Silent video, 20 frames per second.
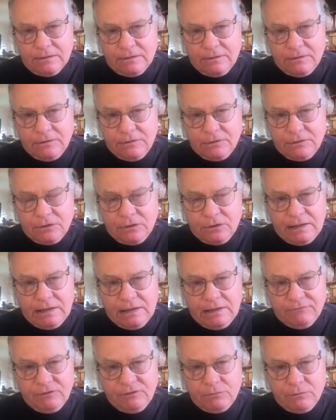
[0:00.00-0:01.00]
You know, and
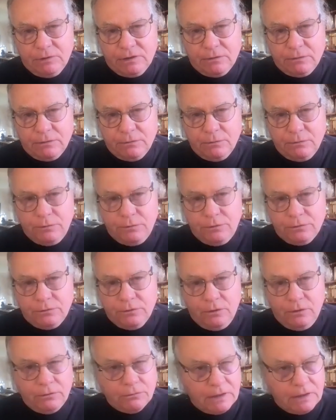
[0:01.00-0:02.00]
everywhere you
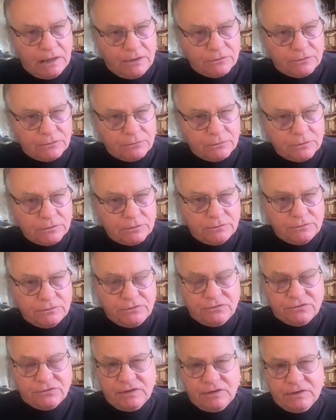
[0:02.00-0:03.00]
go around the world,
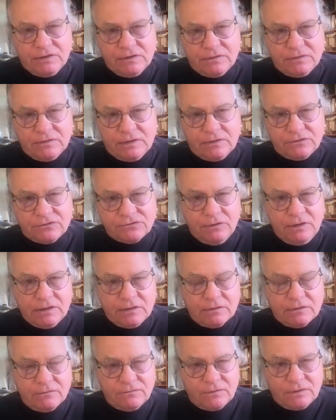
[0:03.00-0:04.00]
you see that the
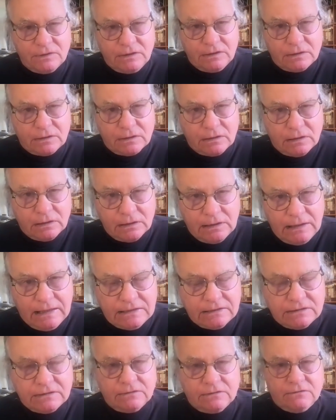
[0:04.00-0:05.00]
strength of the
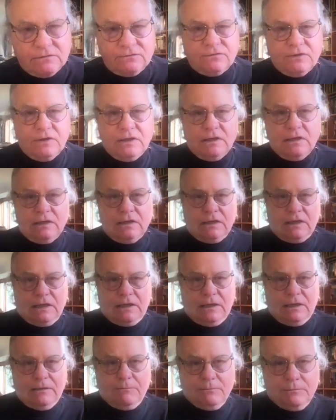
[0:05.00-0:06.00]
collective
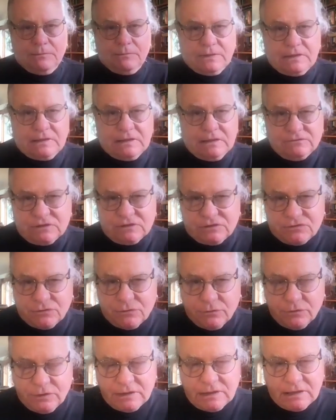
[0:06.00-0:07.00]
gives a
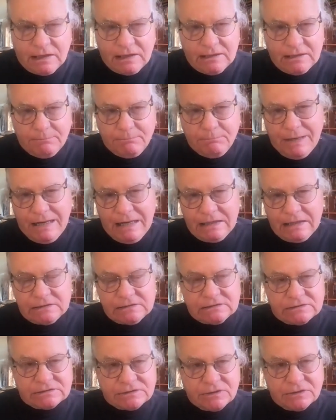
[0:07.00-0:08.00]
certain kind of
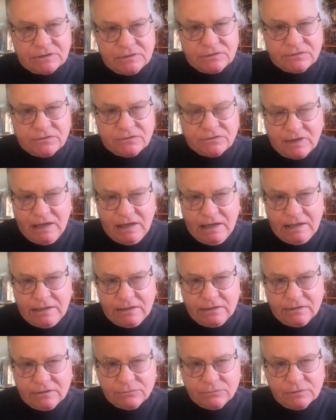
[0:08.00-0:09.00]
balance to the
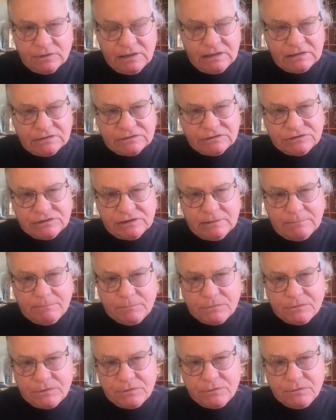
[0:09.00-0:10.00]
society and the relationship
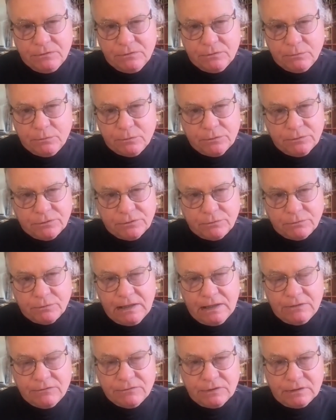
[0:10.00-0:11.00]
to the world
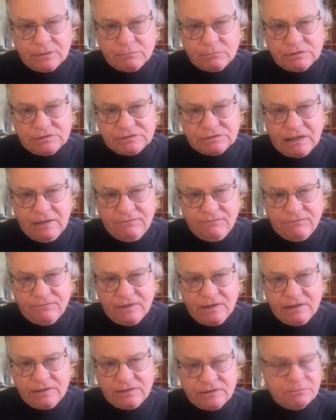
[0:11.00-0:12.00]
around it, which I
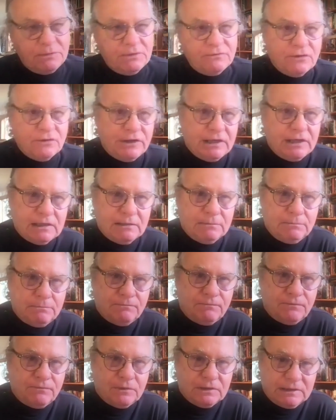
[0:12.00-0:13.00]
find to be very
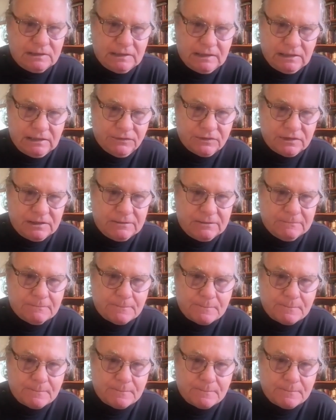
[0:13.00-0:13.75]
helpful and healthy.